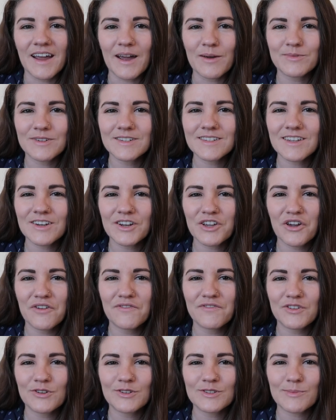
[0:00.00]
I'm just gonna
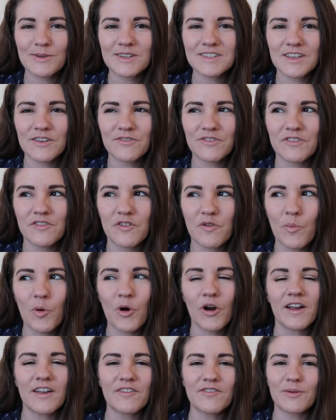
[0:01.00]
confuse myself even
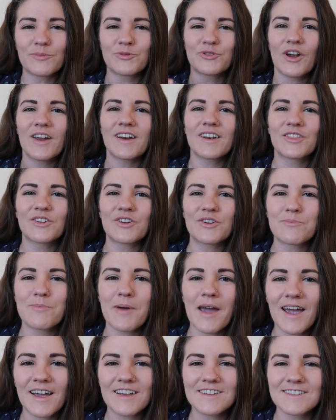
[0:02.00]
more. If I'm trying to learn
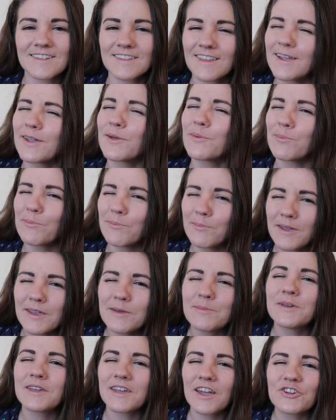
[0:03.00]
Basque, like
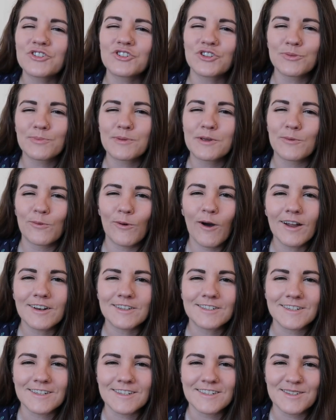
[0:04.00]
maybe I should be
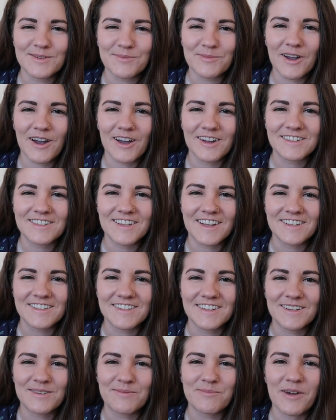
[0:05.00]
watching some
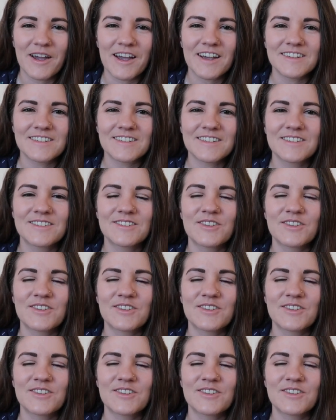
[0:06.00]
content in Basque.